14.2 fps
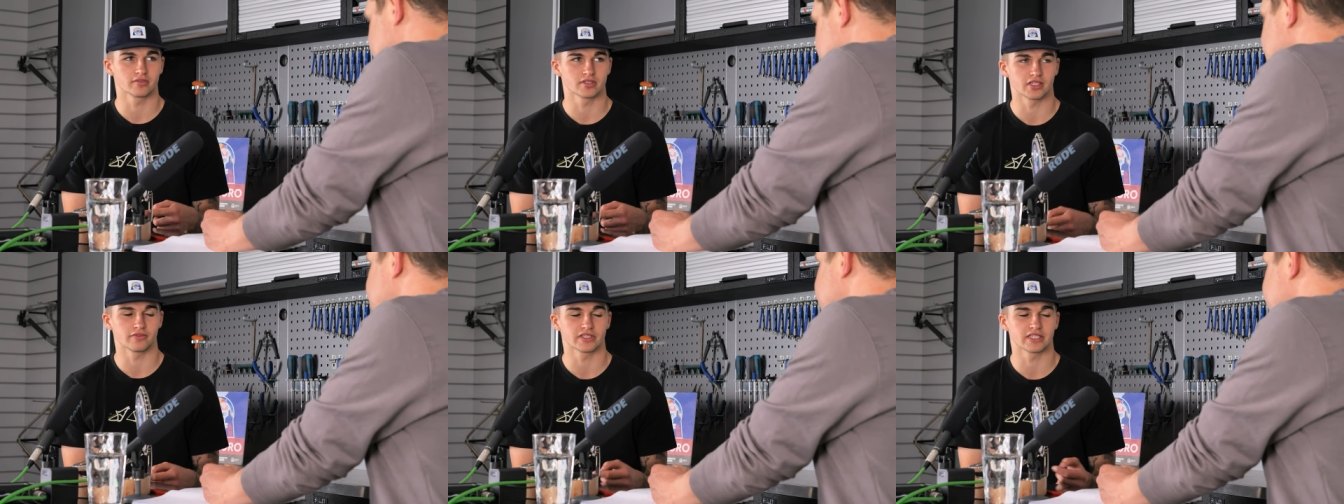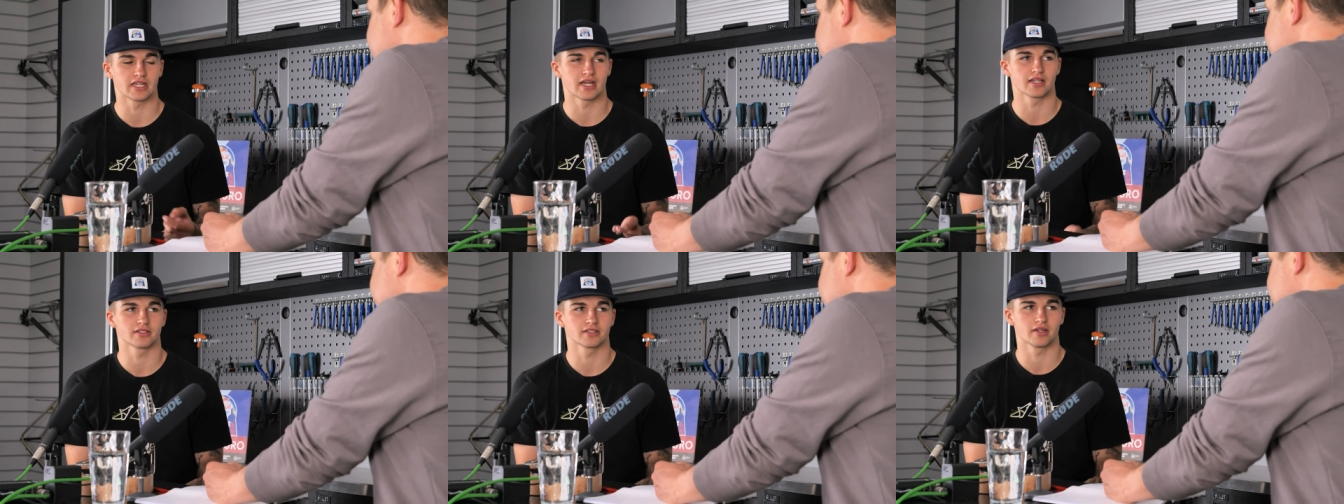Silver
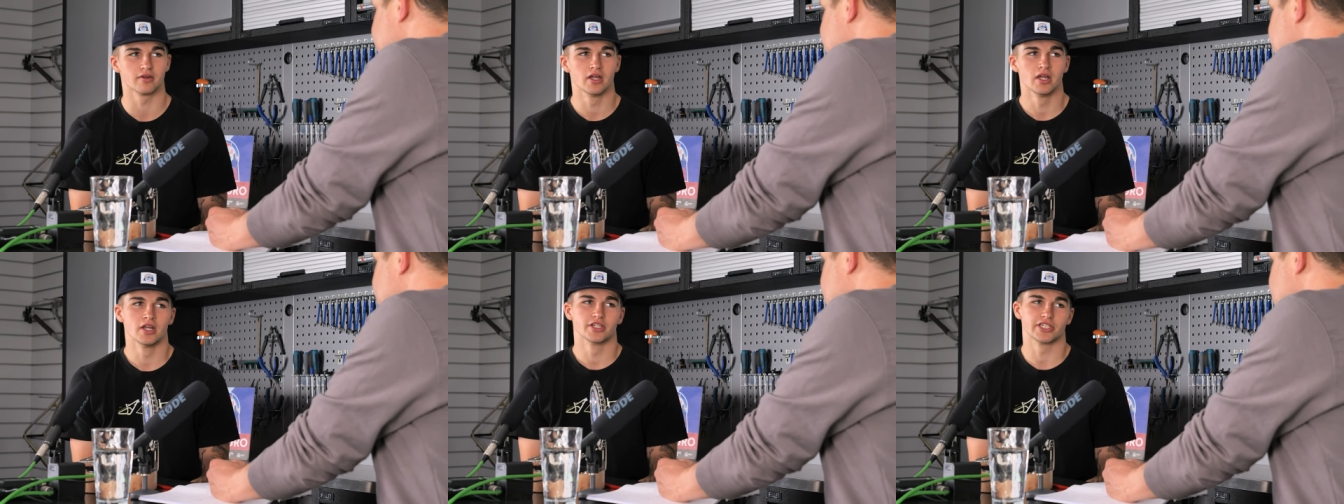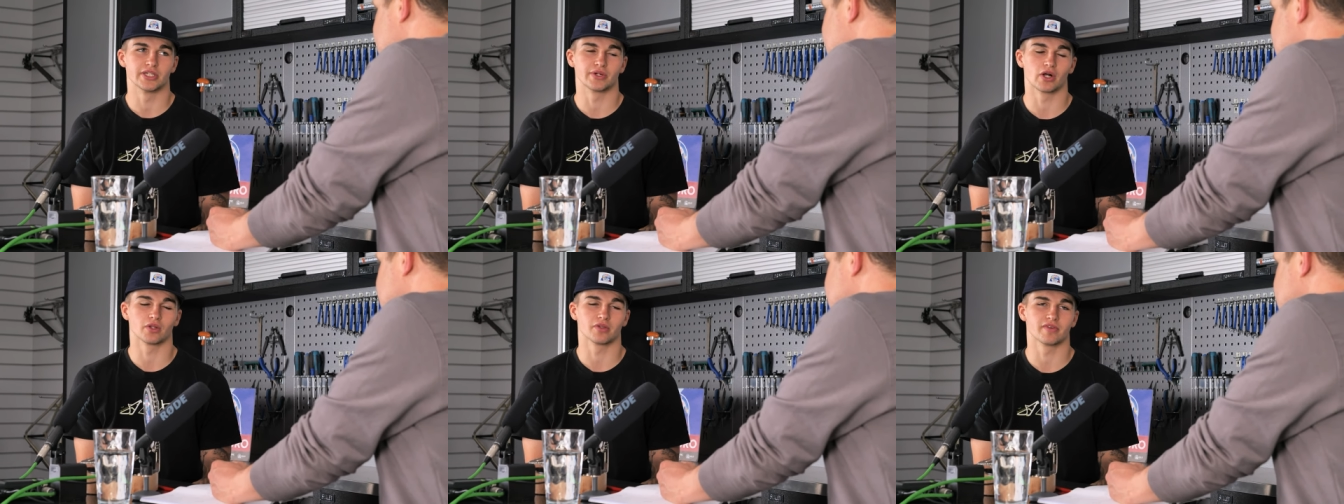Star. So
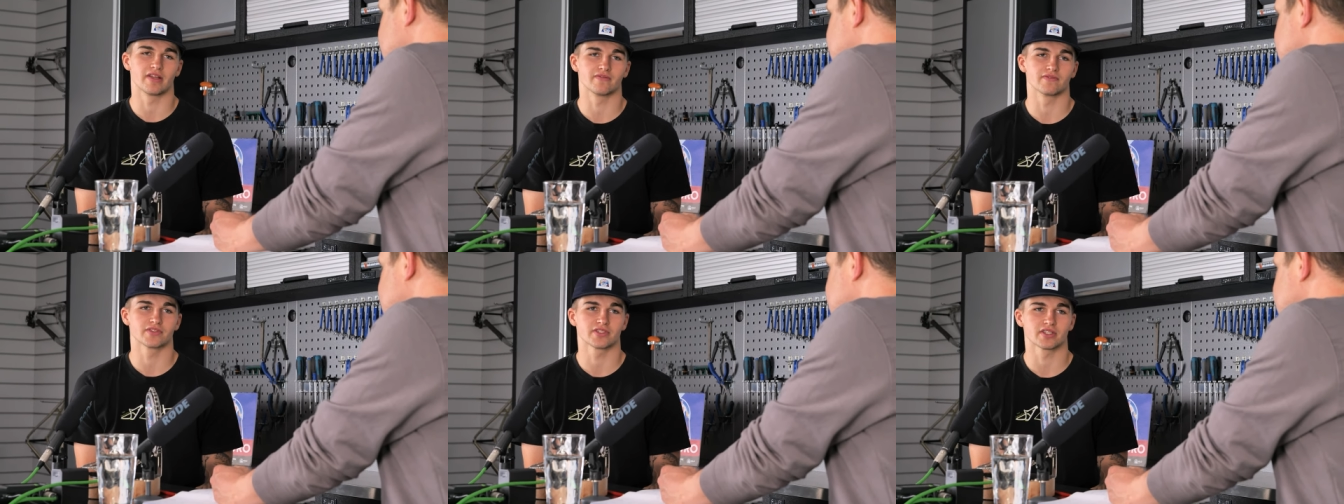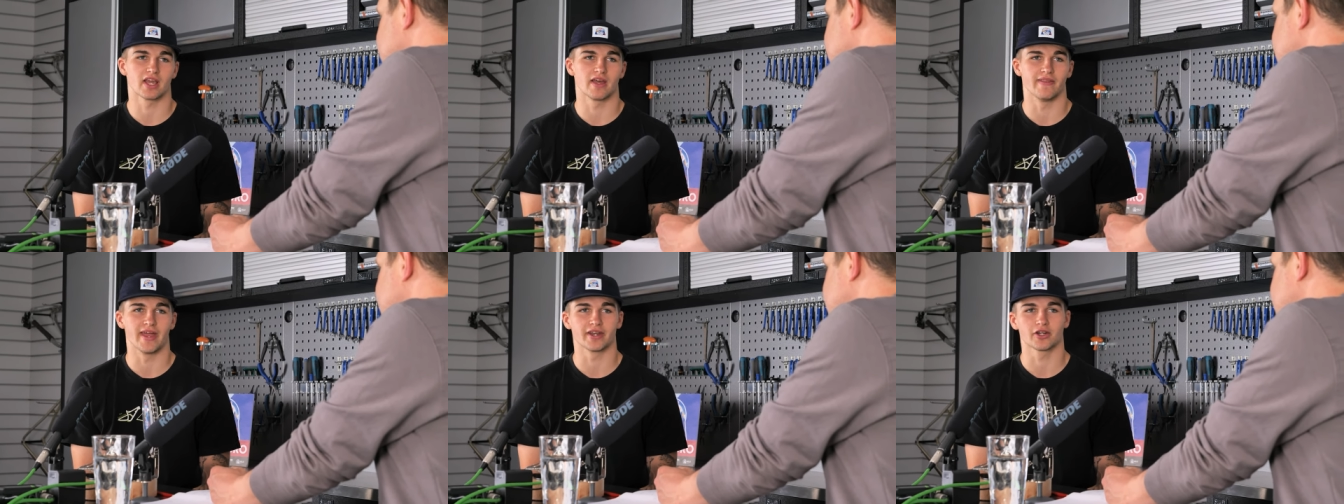two gold events
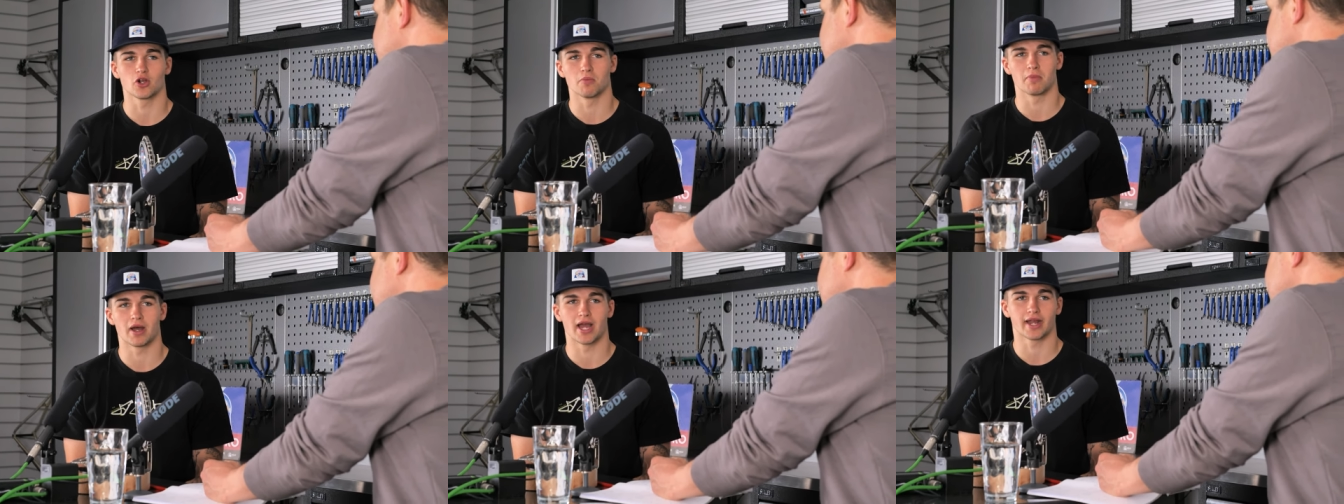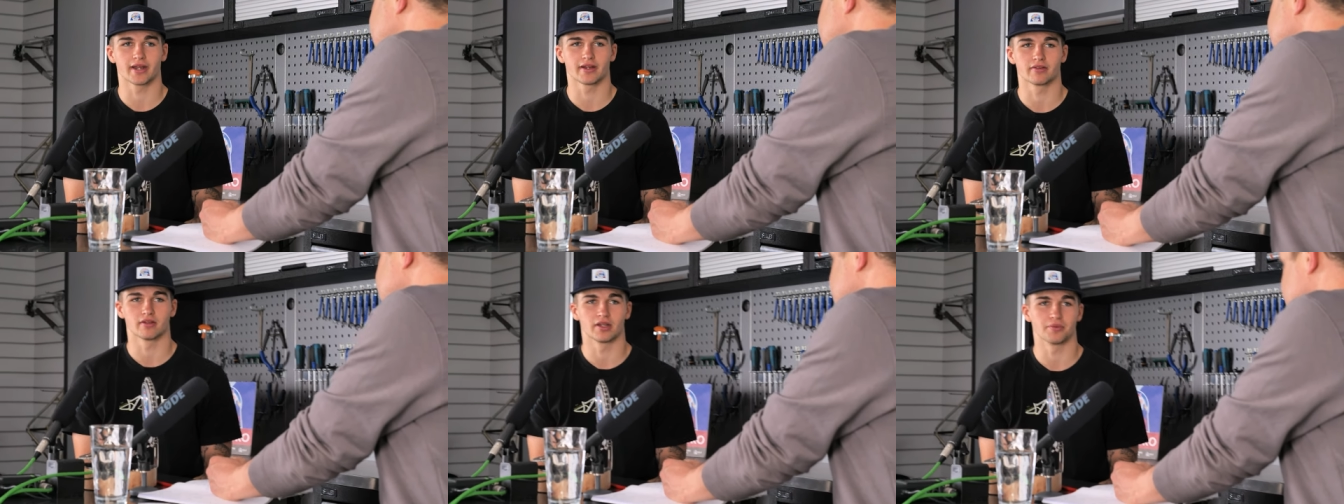and then come
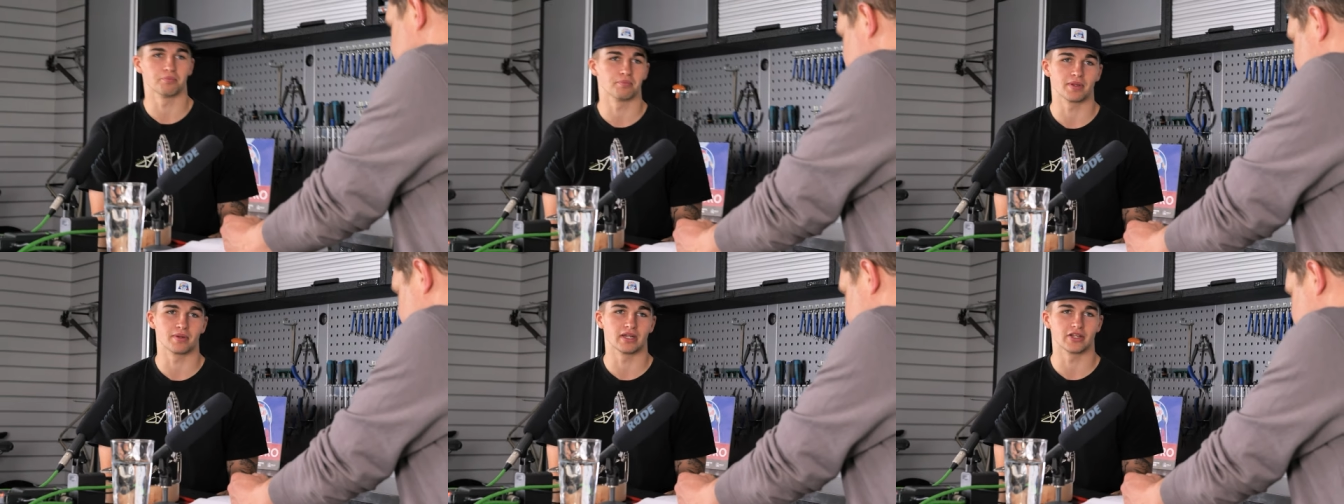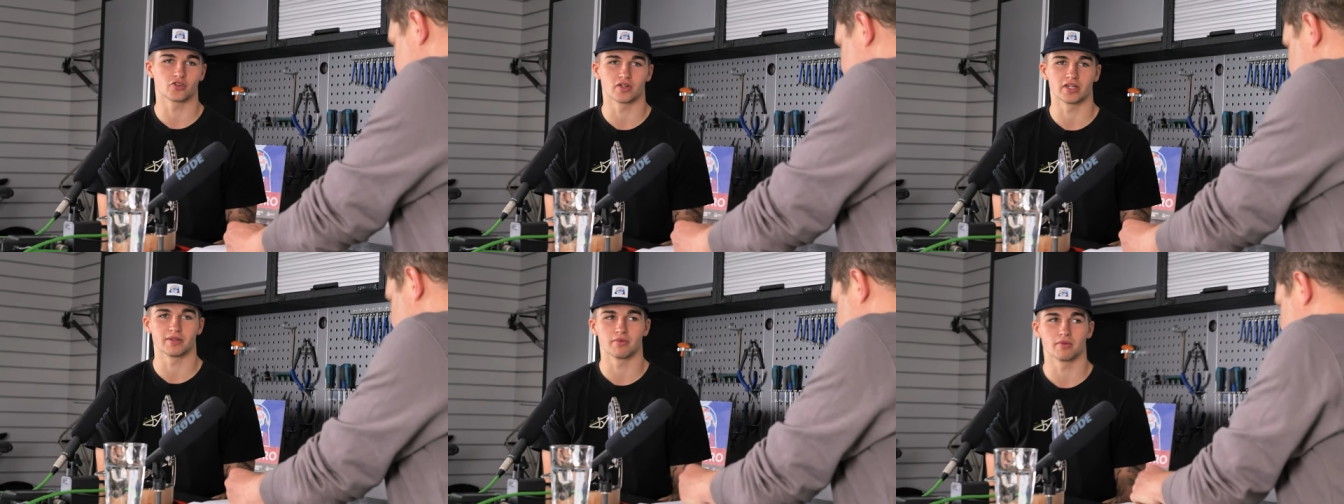back and be
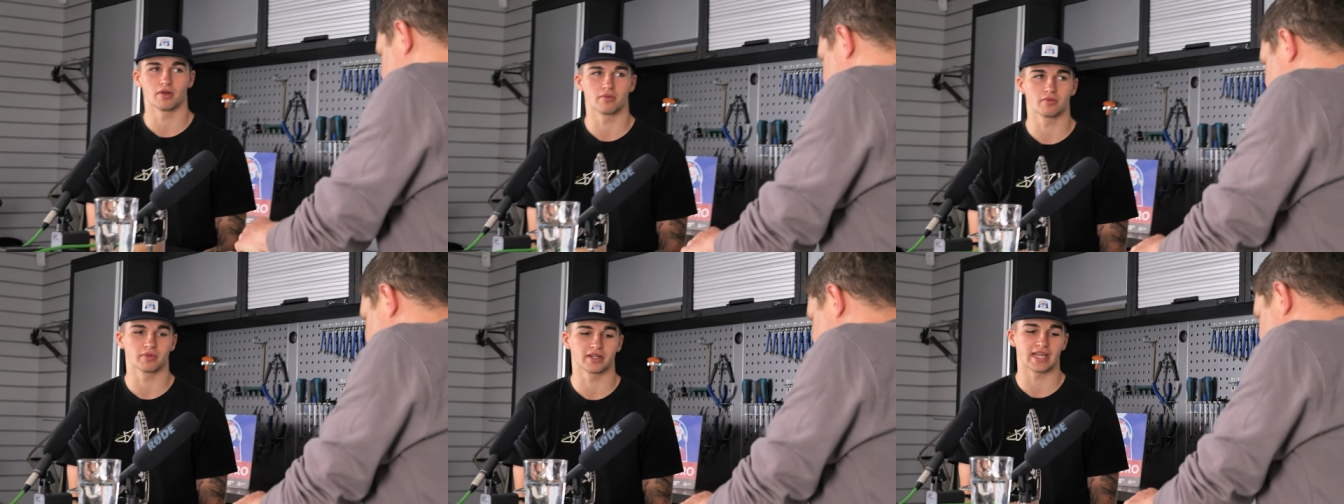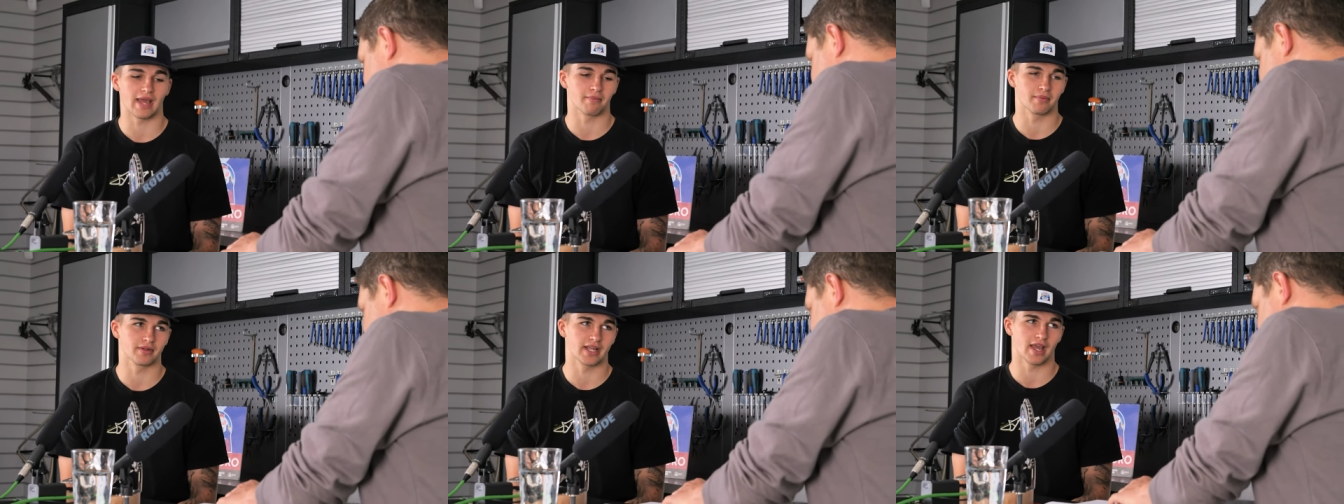literally
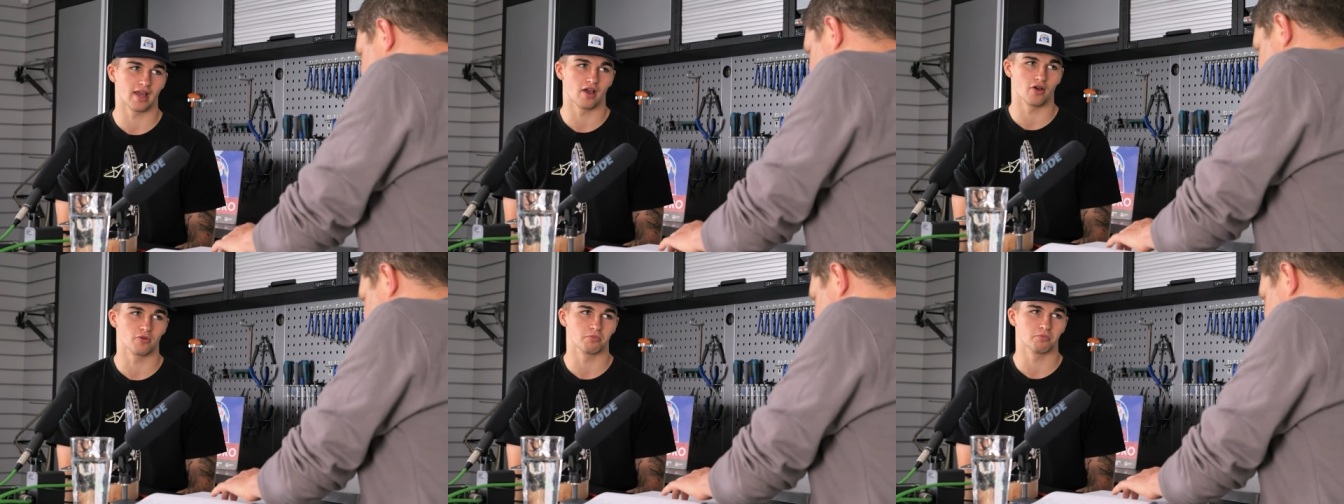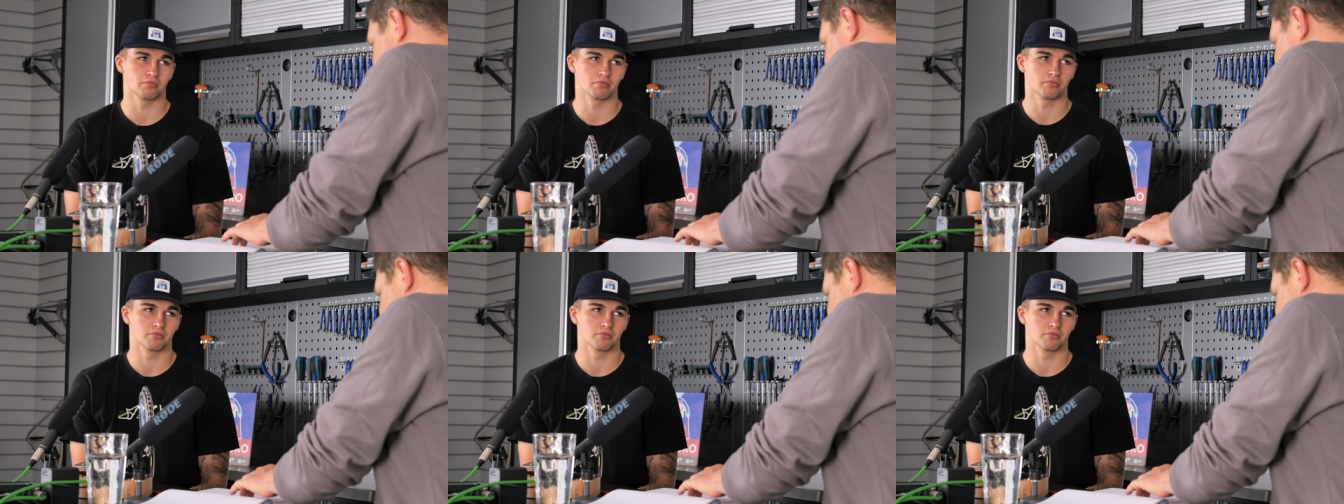get home